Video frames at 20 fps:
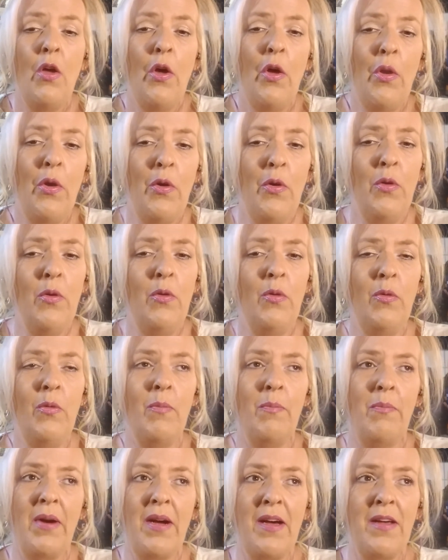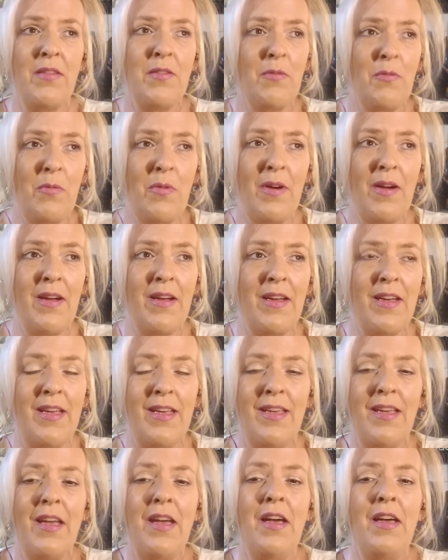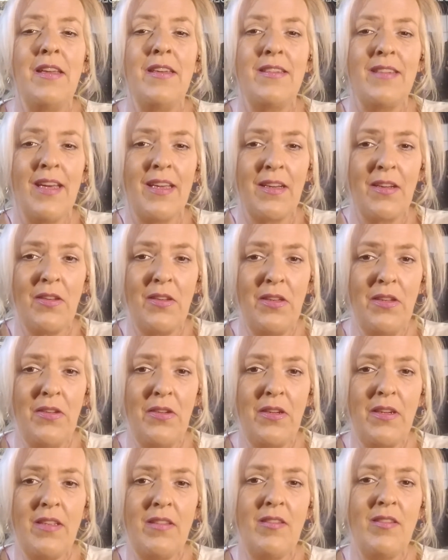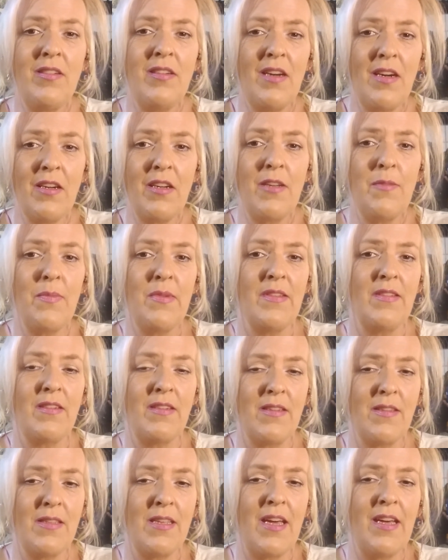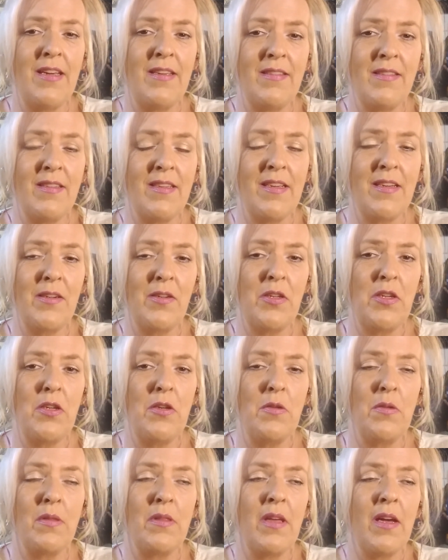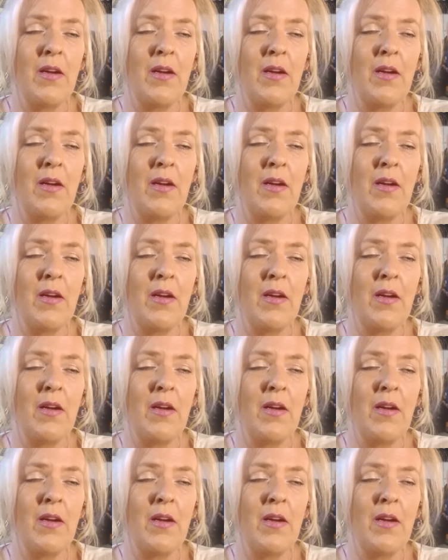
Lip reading: who, by the way, take a look at the documents to the ACLU.